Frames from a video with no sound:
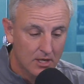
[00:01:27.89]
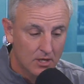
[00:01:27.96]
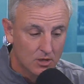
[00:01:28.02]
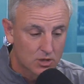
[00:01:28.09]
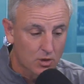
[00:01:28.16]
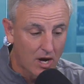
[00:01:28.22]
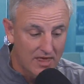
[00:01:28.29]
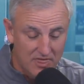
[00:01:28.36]

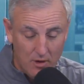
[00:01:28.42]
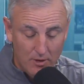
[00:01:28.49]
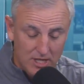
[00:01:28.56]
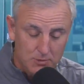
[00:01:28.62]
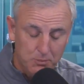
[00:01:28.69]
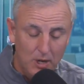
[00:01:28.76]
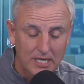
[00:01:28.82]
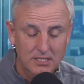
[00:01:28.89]
So I, there is
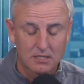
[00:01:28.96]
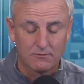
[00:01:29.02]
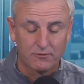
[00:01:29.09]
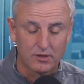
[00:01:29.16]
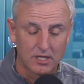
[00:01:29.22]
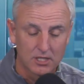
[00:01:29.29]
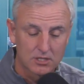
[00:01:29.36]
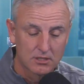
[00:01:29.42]
precedent for
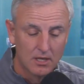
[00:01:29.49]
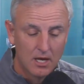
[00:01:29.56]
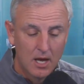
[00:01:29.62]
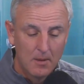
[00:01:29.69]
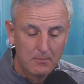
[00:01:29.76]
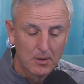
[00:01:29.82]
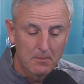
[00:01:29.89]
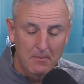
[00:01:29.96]
this,
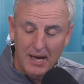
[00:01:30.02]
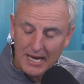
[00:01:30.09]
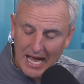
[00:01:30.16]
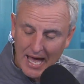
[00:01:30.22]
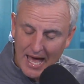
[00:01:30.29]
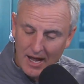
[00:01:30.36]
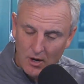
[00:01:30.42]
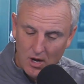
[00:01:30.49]
but Mike,
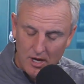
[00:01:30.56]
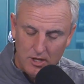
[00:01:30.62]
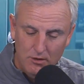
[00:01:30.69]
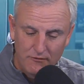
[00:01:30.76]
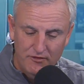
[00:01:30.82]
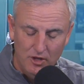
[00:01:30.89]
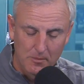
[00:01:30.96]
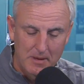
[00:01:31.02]
I, I don't know how you
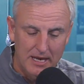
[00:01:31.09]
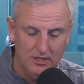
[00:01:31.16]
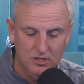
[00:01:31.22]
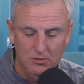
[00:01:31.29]
feel about it.